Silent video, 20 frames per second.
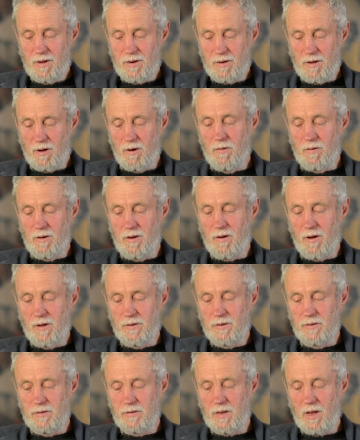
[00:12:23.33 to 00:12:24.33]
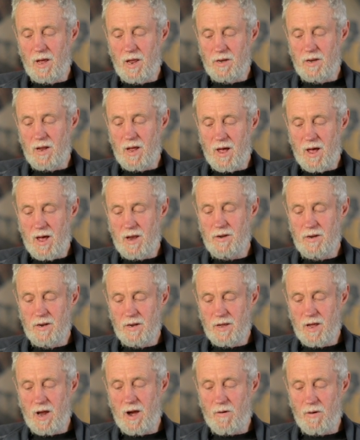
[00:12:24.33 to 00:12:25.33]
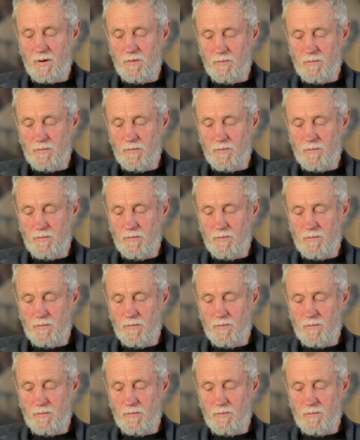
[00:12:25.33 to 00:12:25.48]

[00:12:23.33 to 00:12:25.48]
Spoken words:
gold licence and you had to carry